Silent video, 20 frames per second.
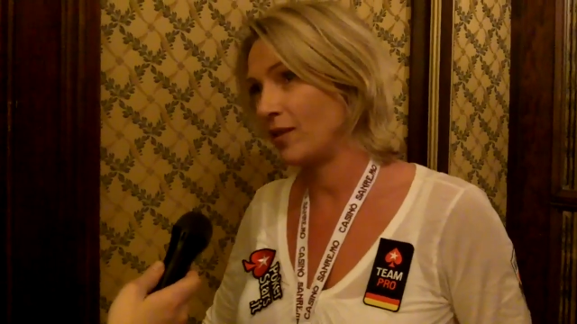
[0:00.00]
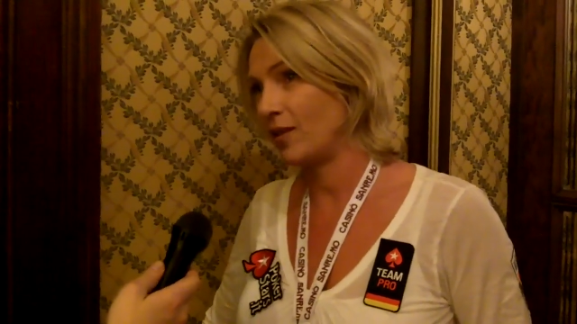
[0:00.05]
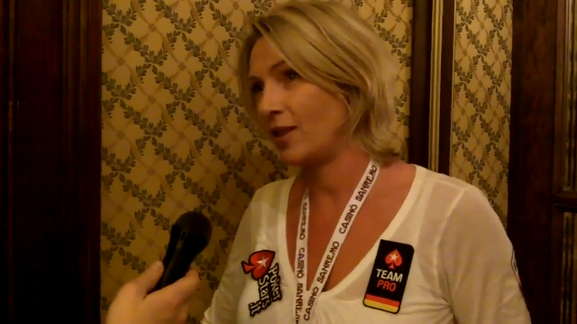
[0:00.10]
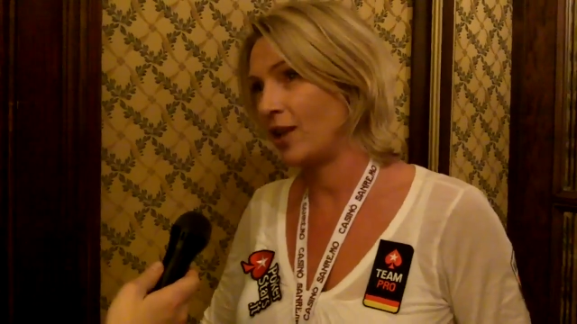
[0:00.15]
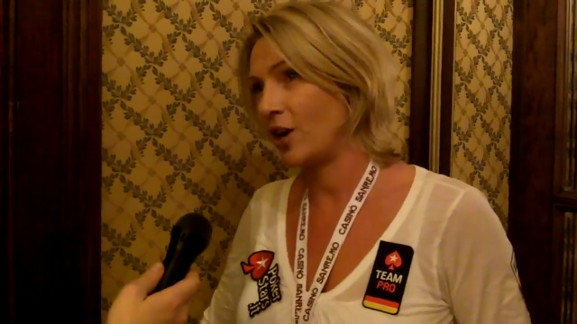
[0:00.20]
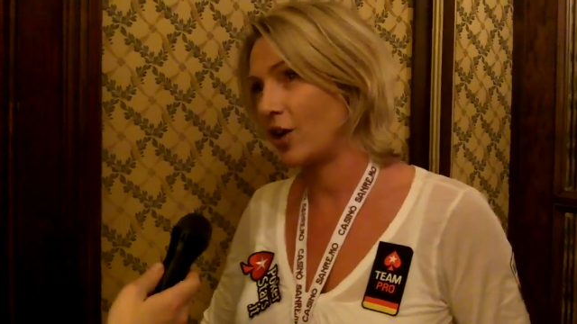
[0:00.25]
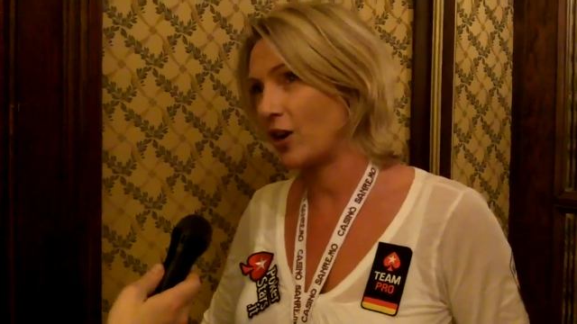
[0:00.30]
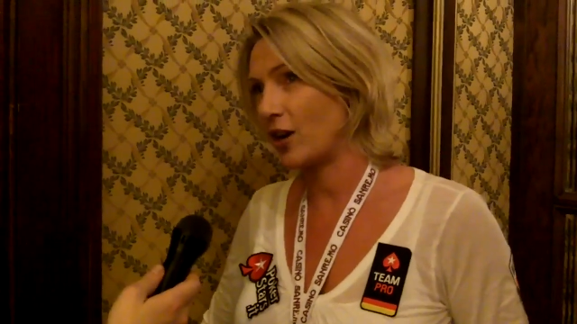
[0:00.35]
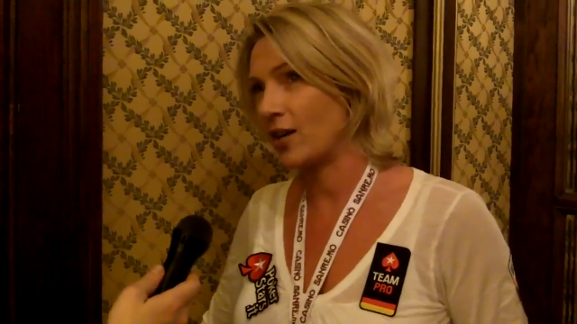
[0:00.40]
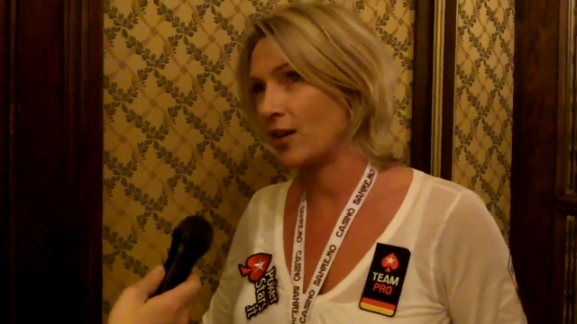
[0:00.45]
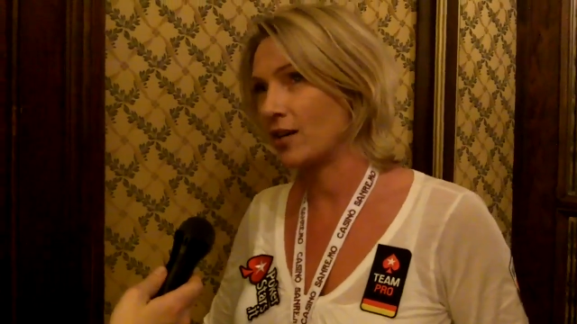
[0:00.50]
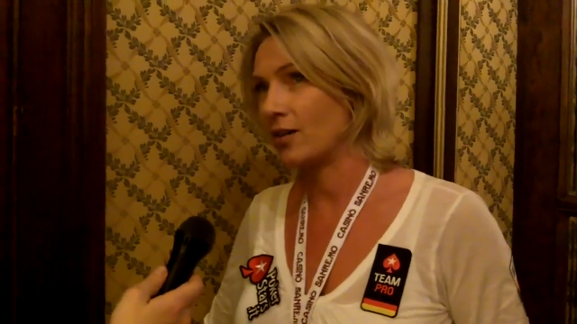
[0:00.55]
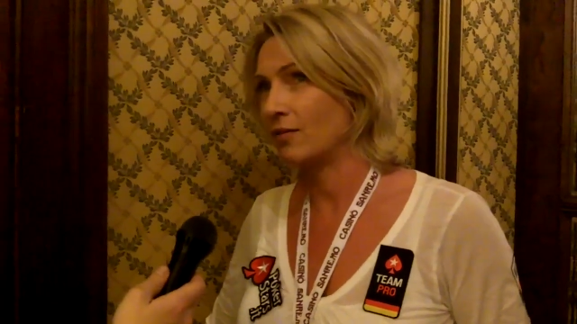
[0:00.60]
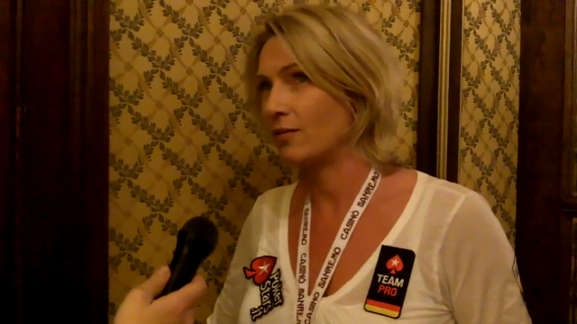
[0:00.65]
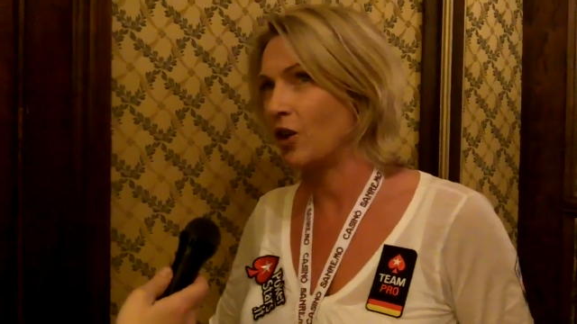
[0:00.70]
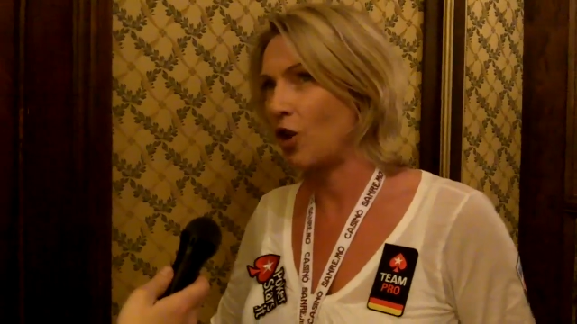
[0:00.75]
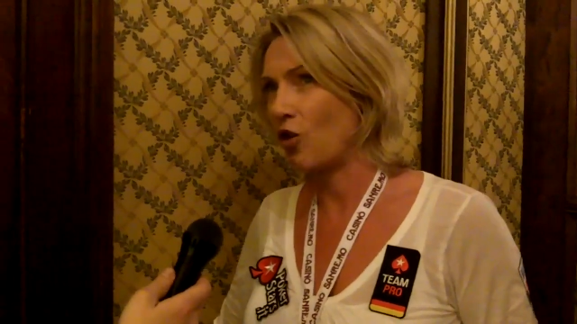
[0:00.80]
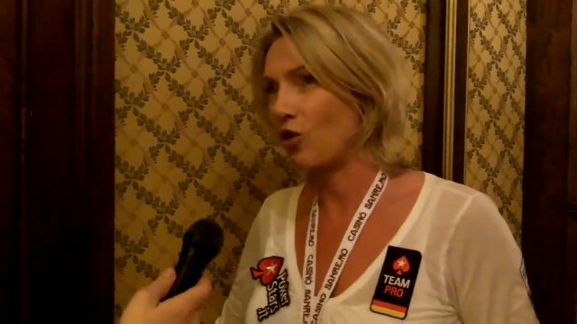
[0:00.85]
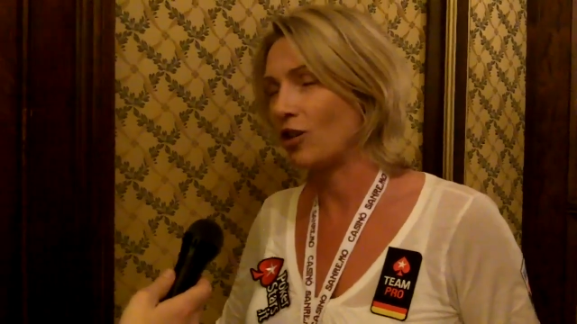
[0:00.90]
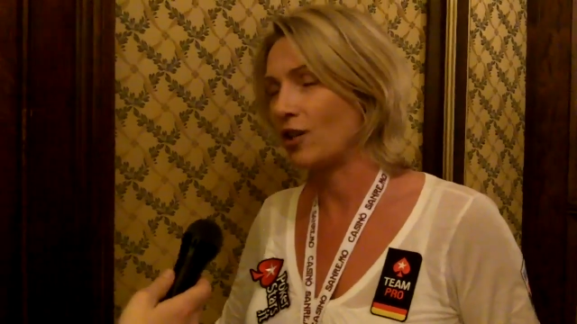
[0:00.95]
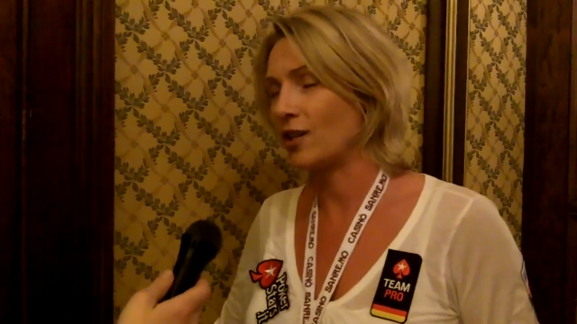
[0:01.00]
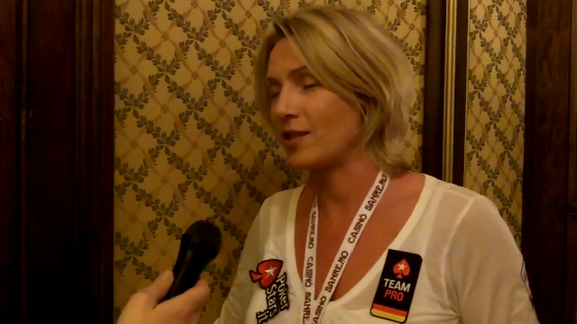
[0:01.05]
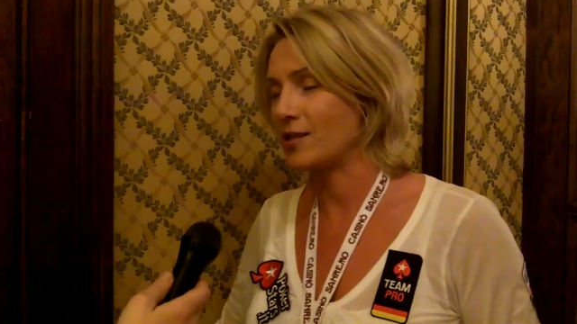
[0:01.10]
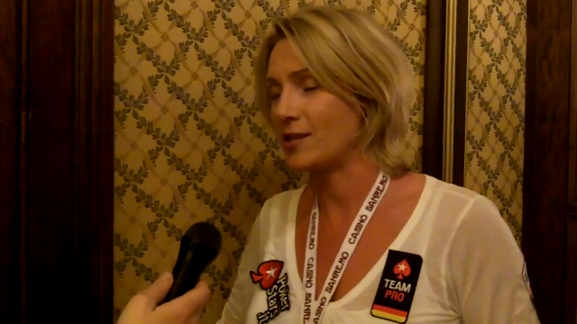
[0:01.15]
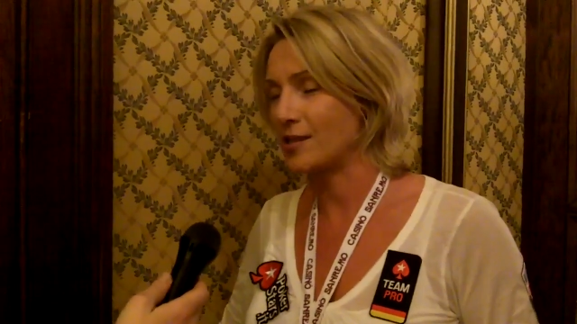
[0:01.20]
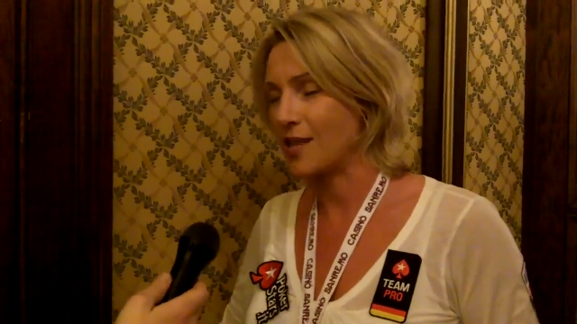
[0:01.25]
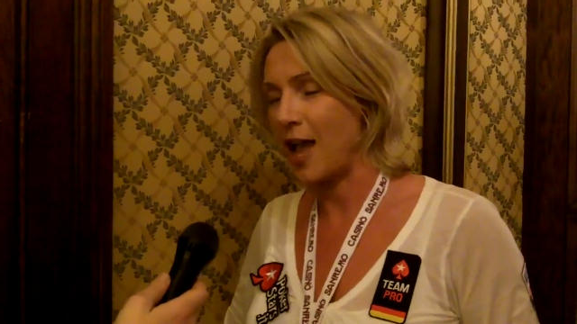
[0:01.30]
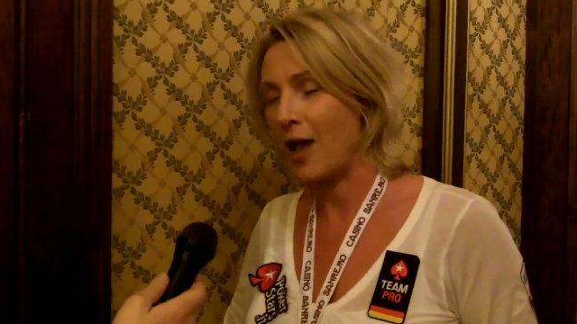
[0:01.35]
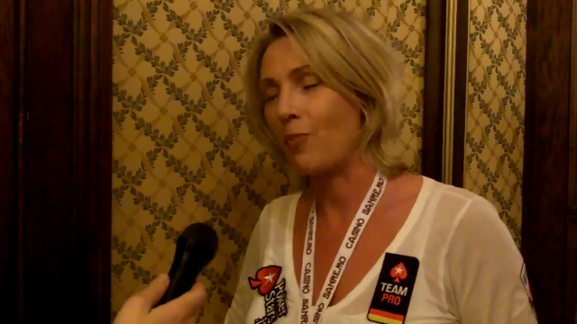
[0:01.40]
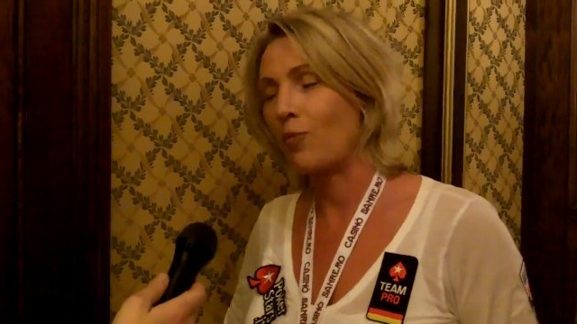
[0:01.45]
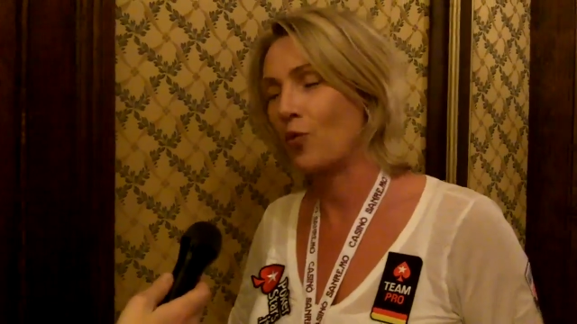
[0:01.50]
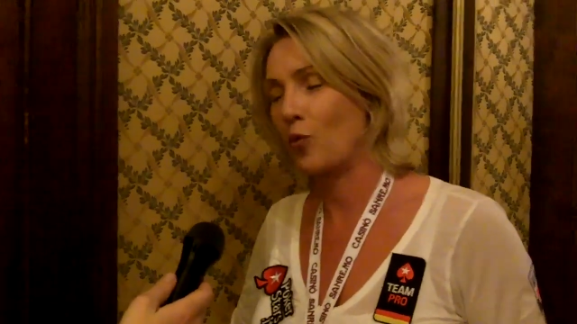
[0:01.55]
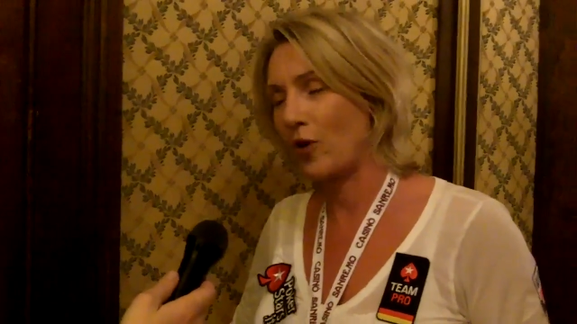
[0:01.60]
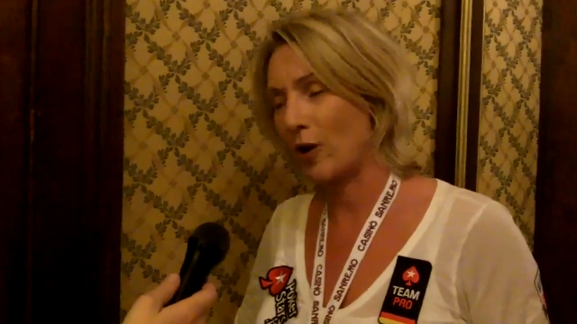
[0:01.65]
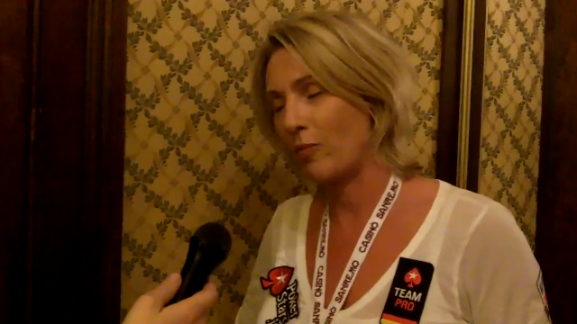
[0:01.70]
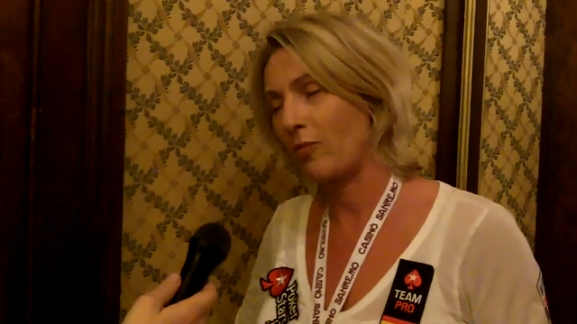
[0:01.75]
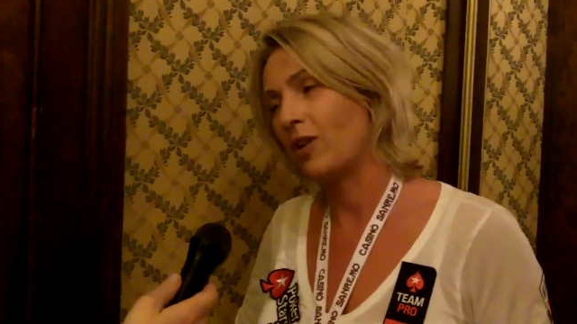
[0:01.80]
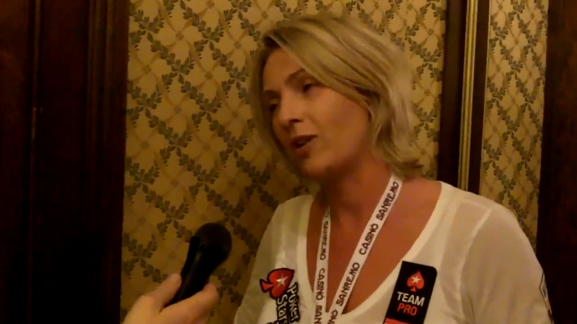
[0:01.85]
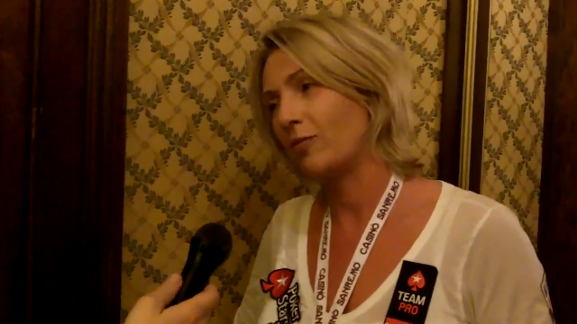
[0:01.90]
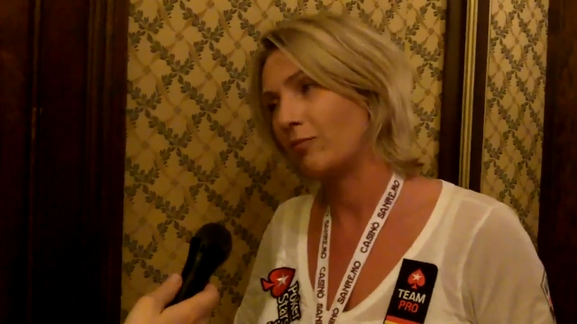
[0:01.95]
are only some
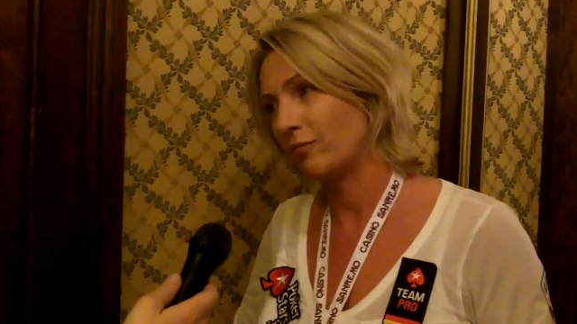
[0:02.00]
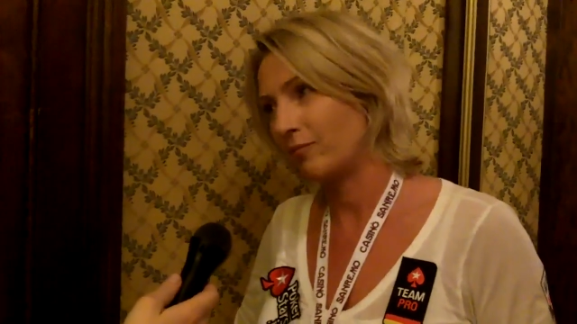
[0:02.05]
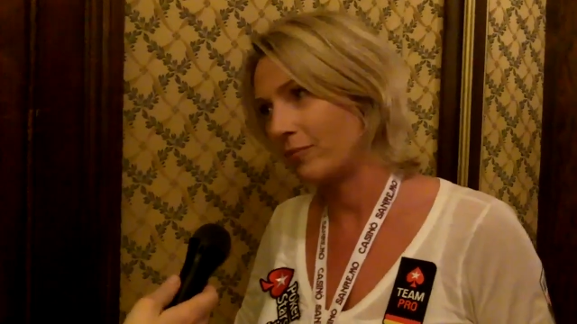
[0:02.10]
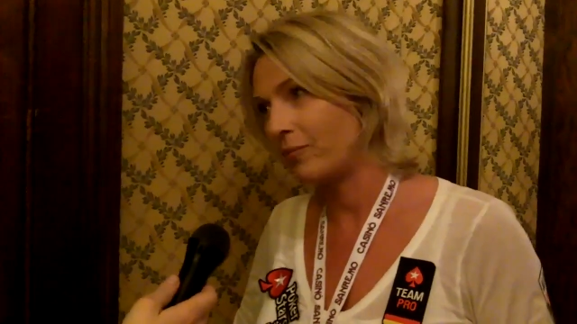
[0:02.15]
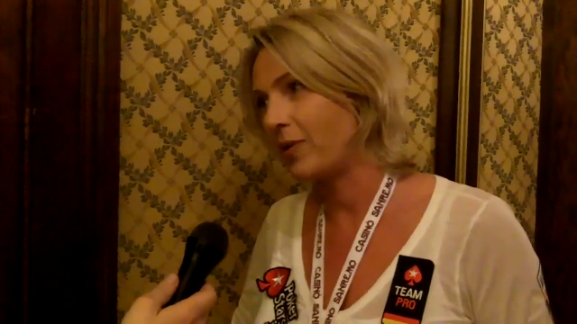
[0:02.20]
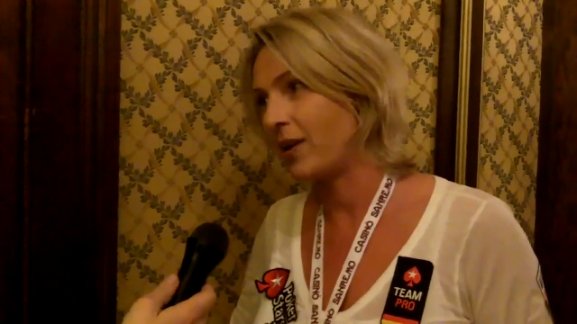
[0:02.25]
women